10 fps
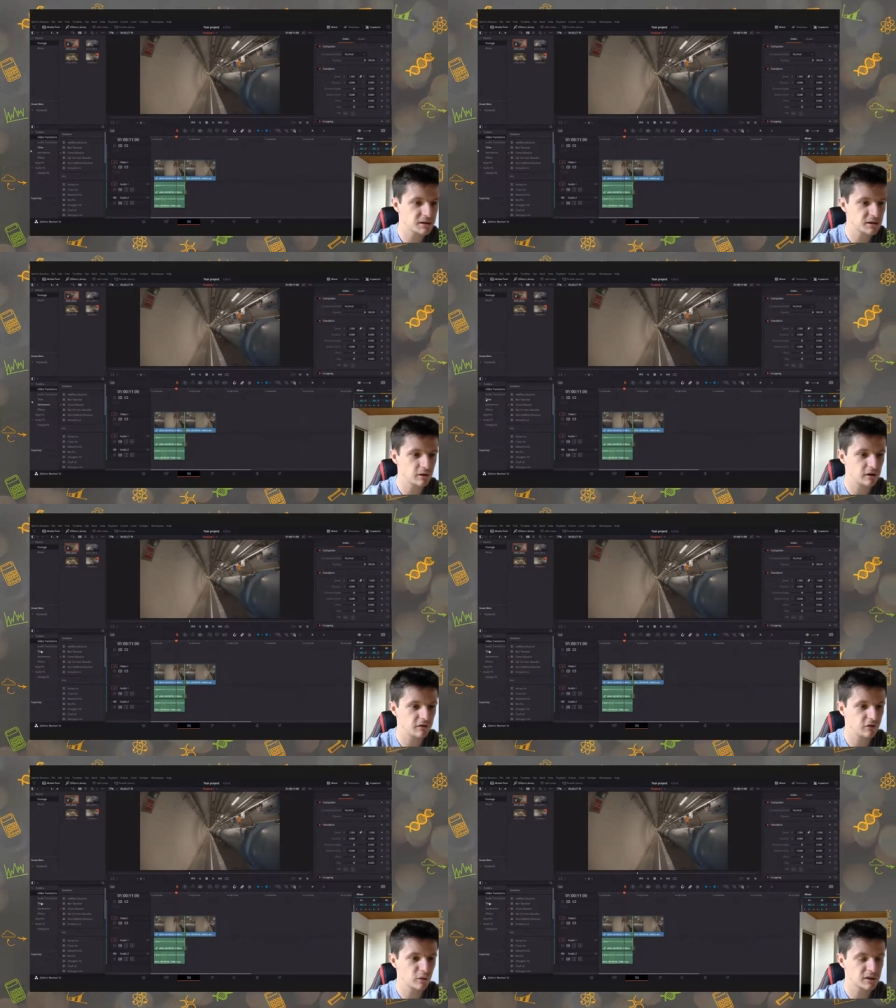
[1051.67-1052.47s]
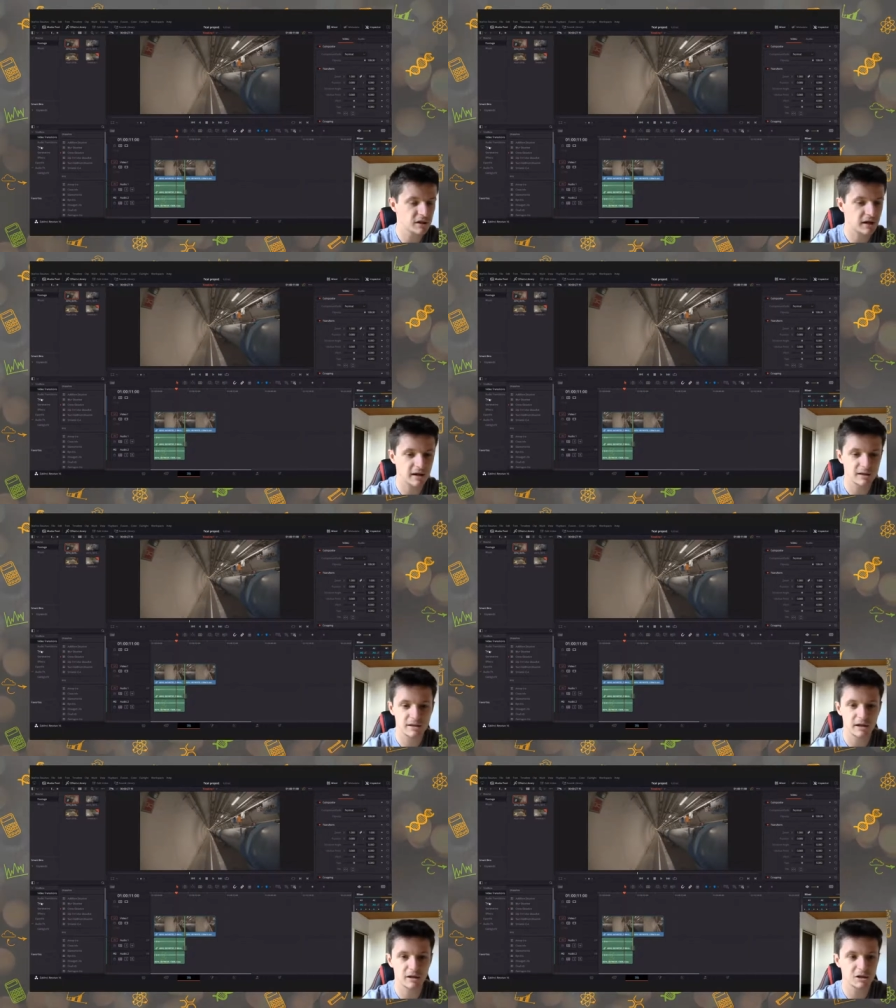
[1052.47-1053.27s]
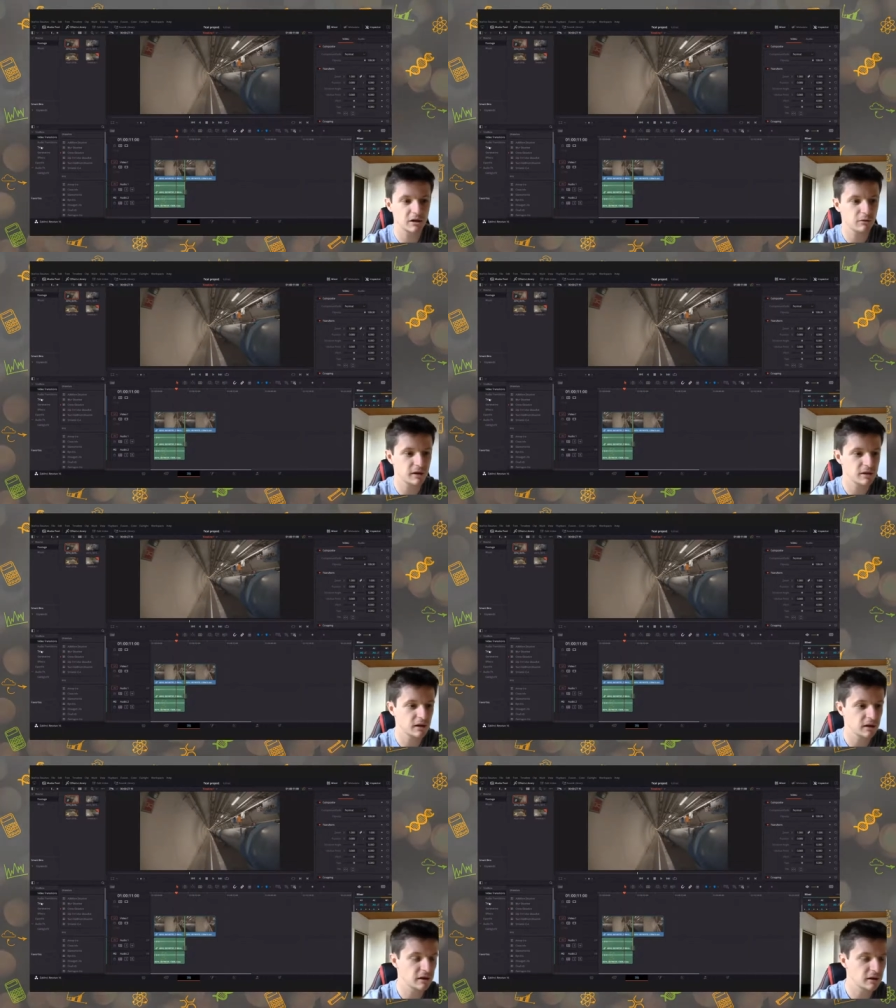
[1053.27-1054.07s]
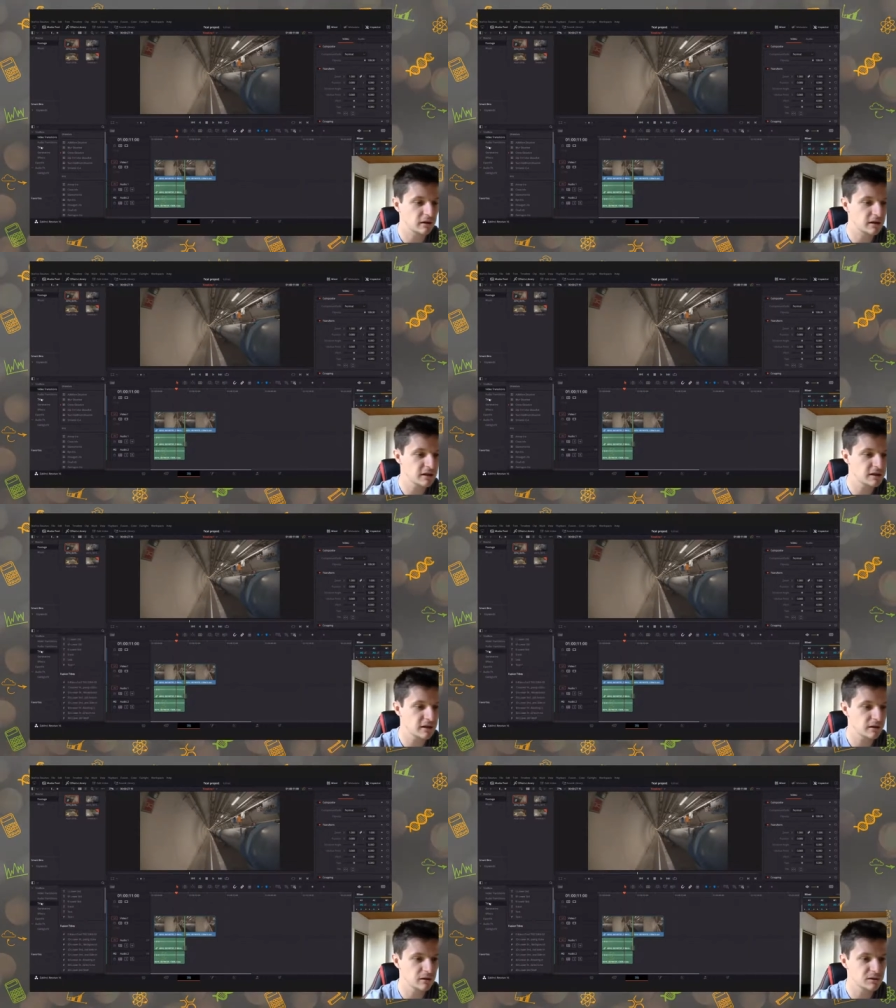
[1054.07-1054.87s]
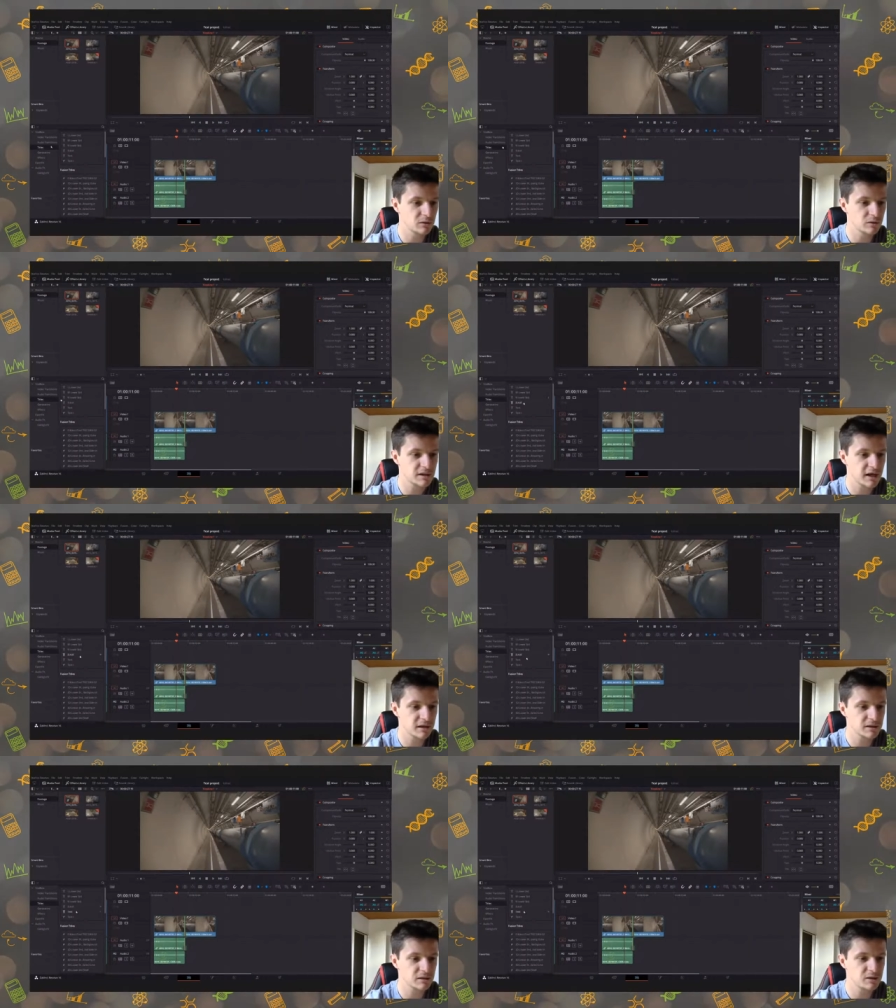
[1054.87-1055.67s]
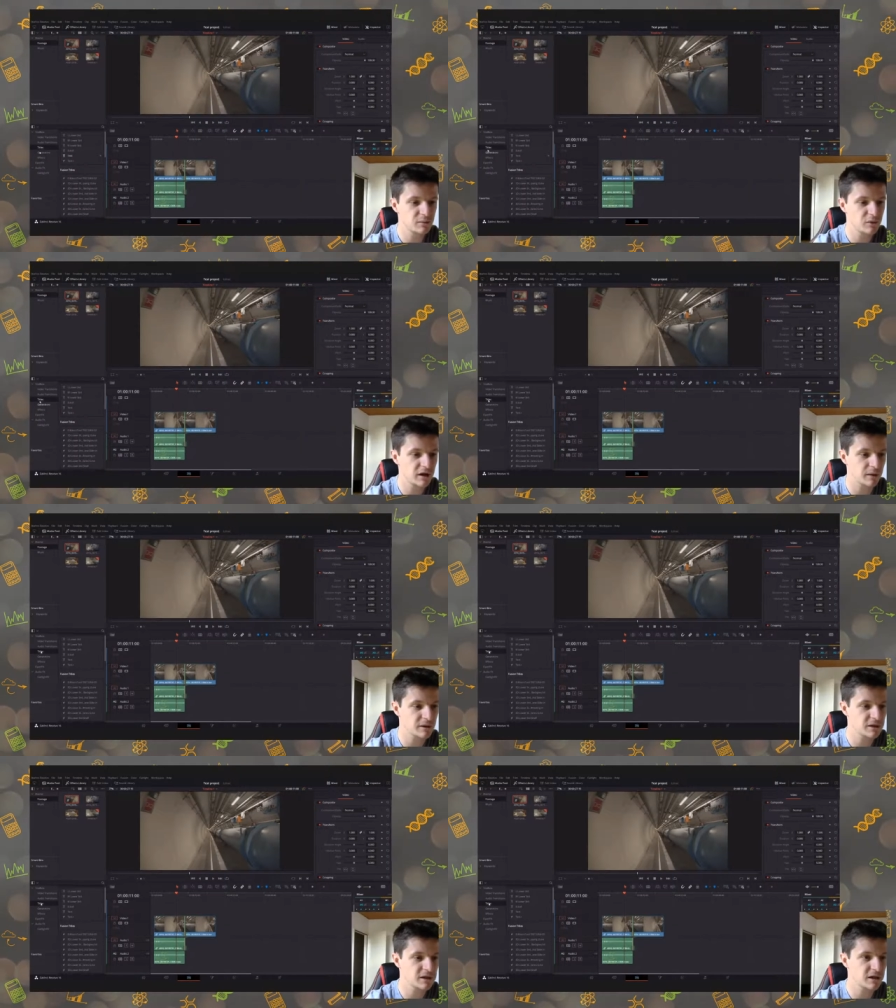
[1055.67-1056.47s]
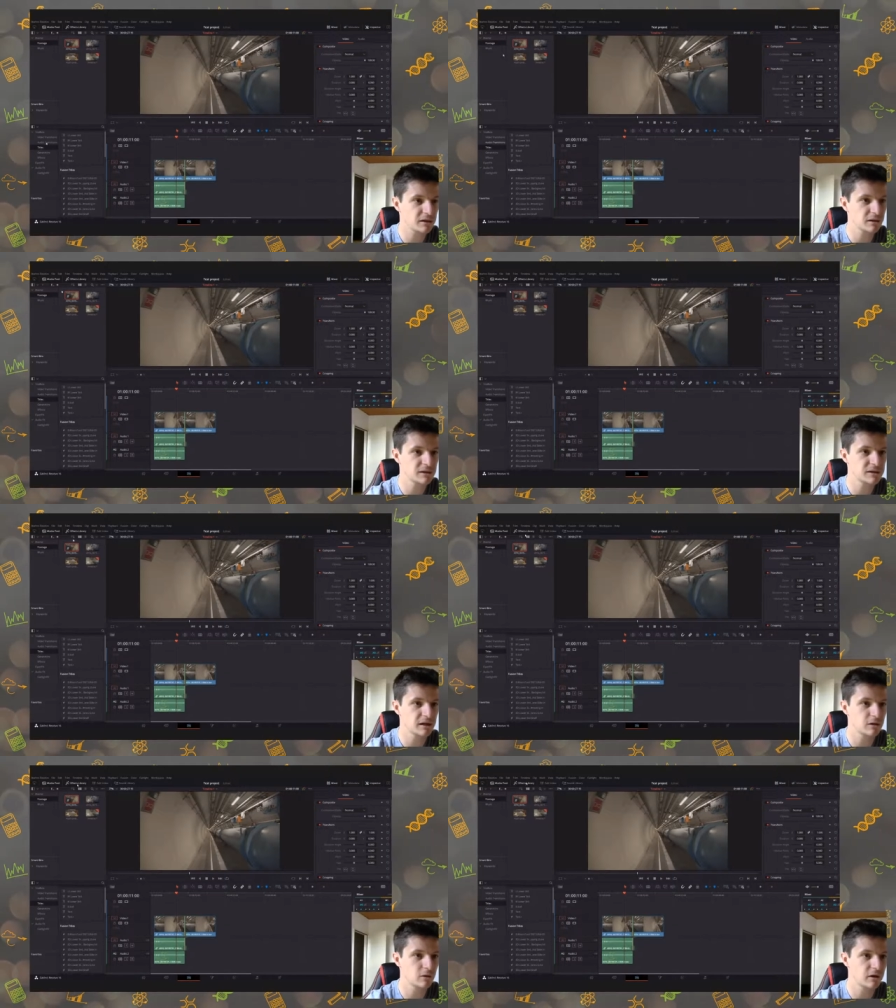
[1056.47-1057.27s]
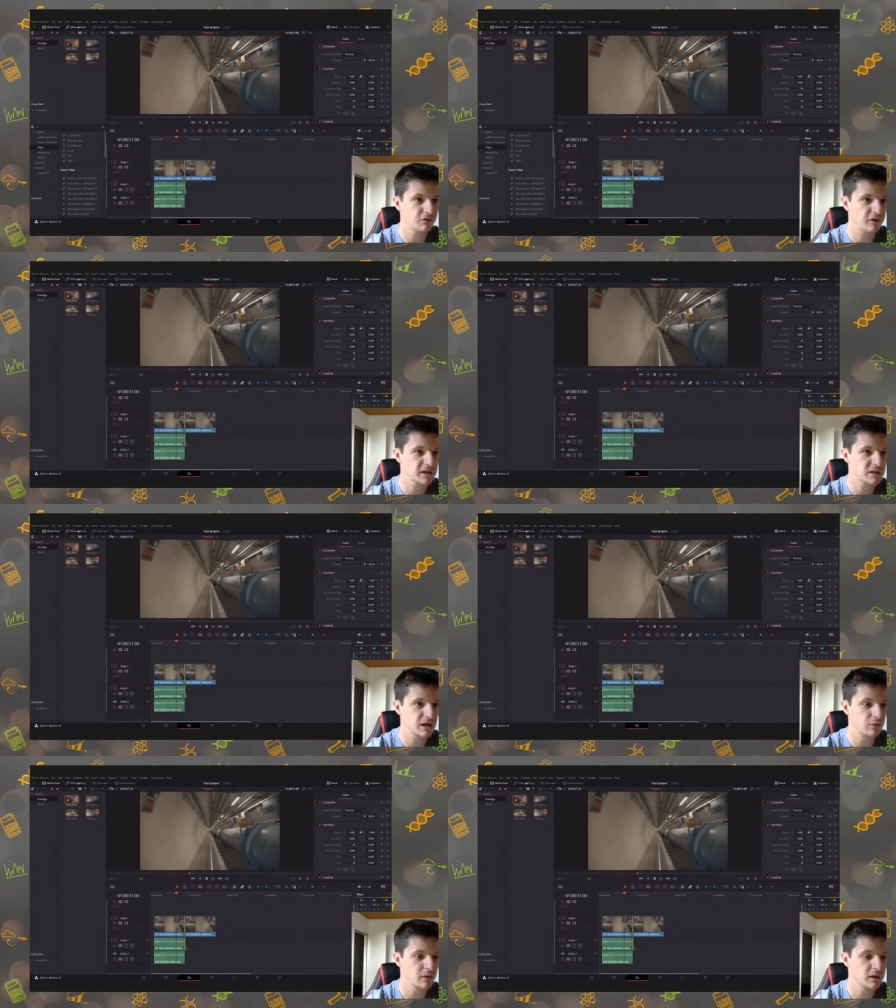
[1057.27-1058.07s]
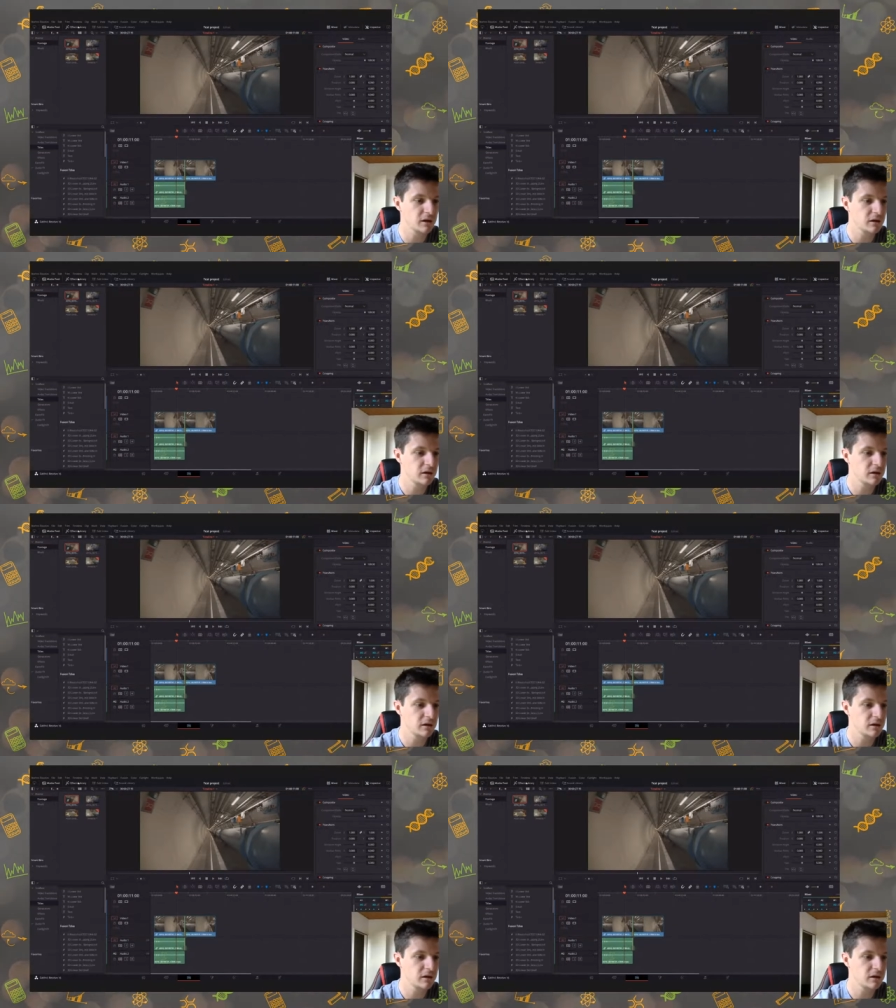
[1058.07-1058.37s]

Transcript: So if you want to add any generate any uh, any titles or text, you simply come into titles in your effects library,